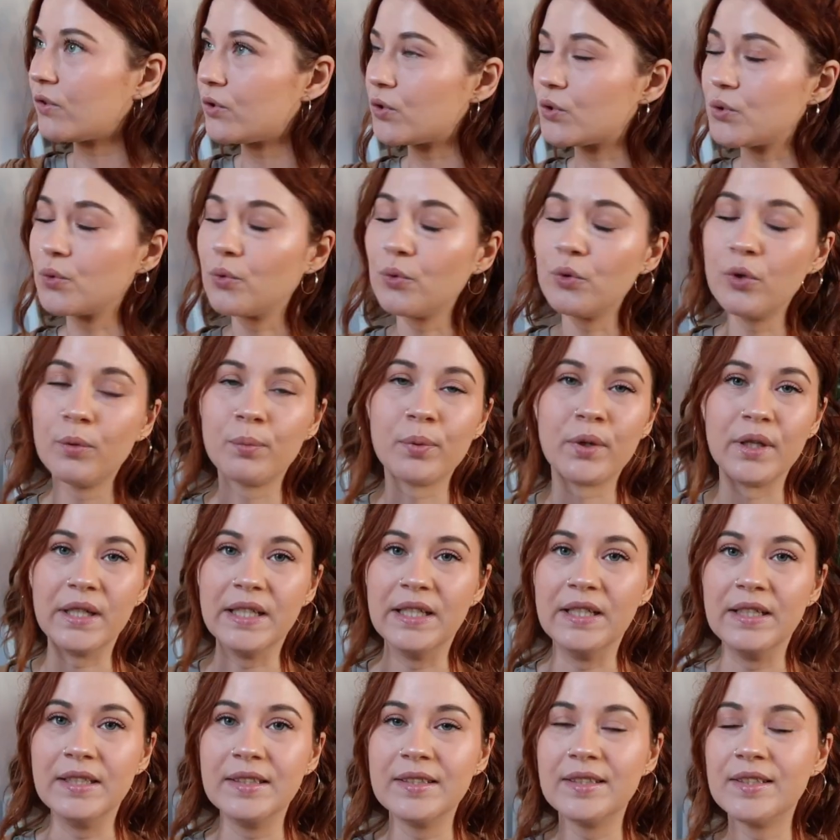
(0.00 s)
There's no Uber
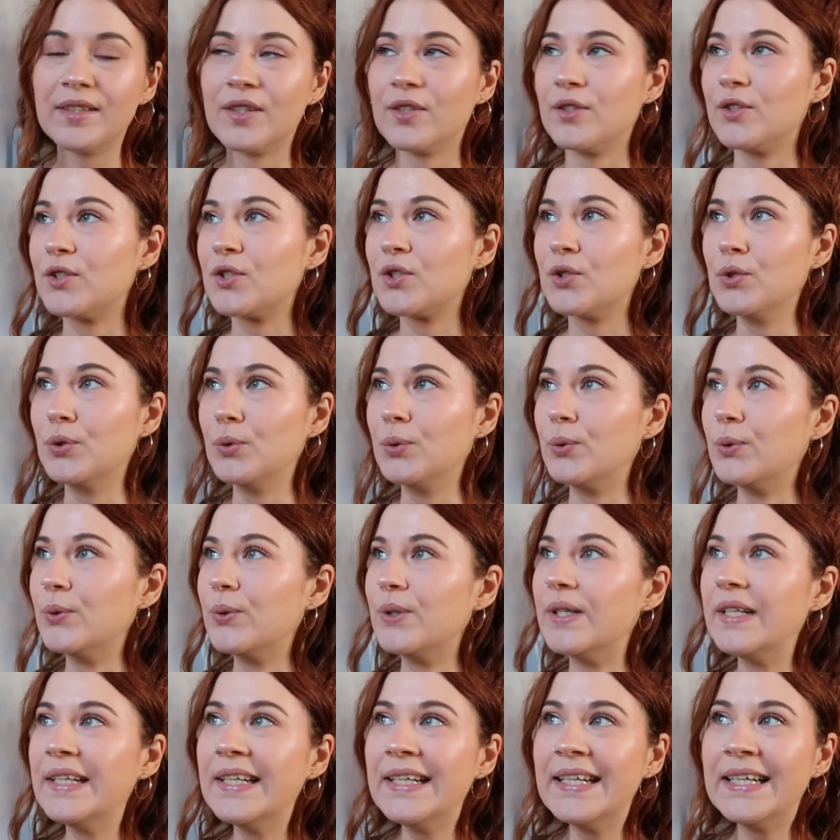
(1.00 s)
Eats, there's
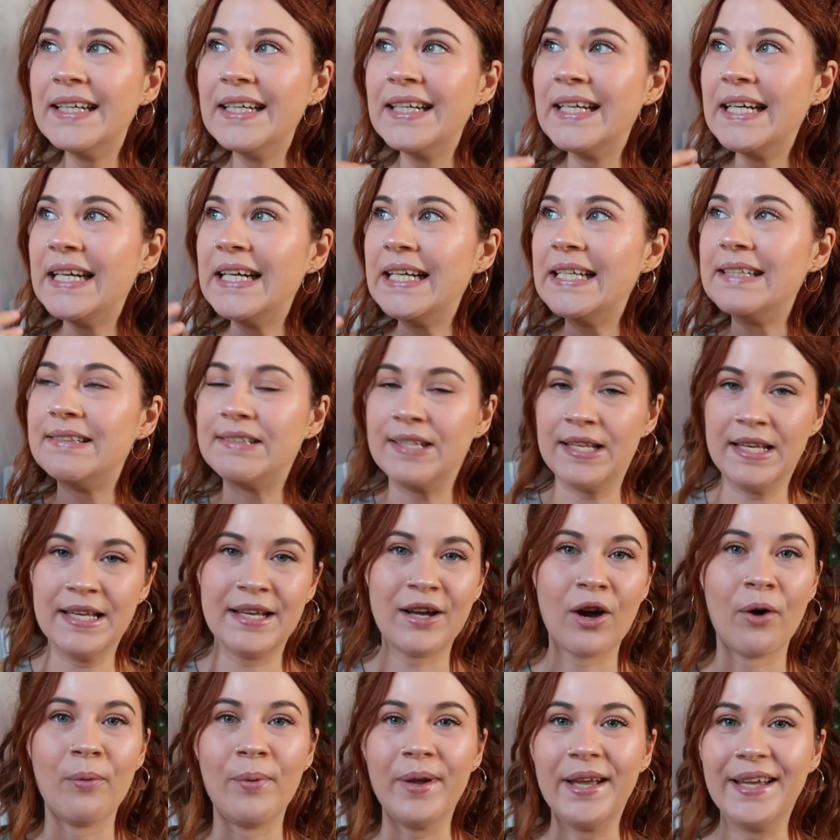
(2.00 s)
no
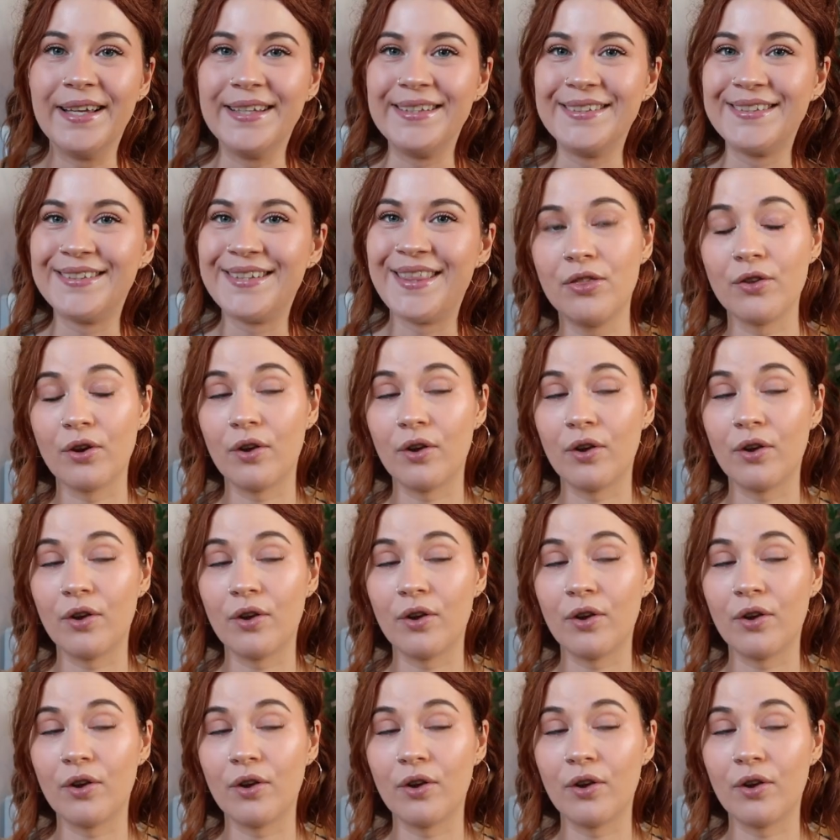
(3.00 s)
takeaways.